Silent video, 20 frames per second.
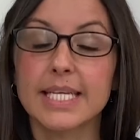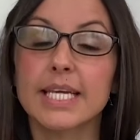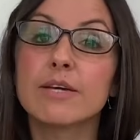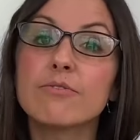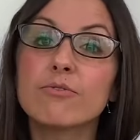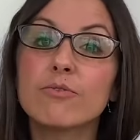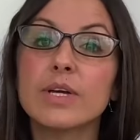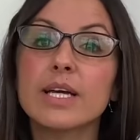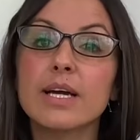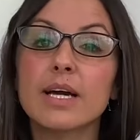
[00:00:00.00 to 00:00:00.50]

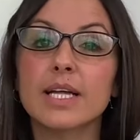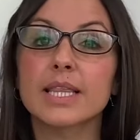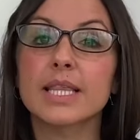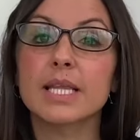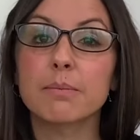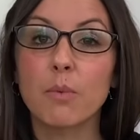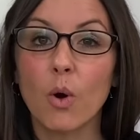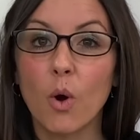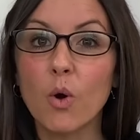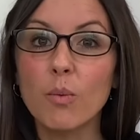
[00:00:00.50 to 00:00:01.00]
If we cut
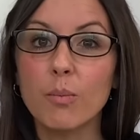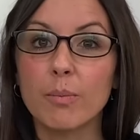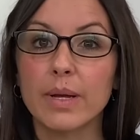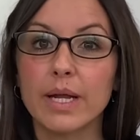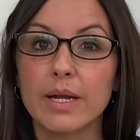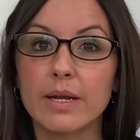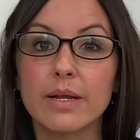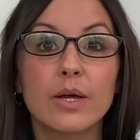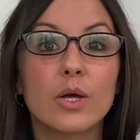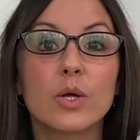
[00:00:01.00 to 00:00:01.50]
them
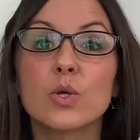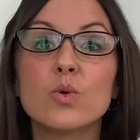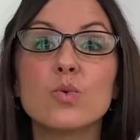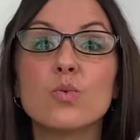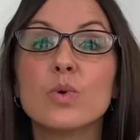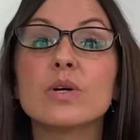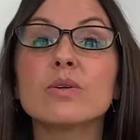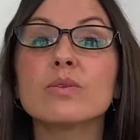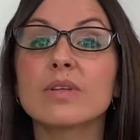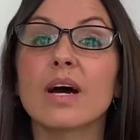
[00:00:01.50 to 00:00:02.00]
open, you
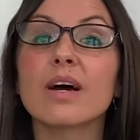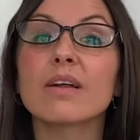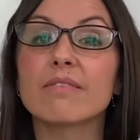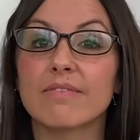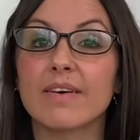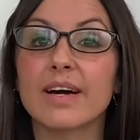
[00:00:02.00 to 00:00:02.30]
will not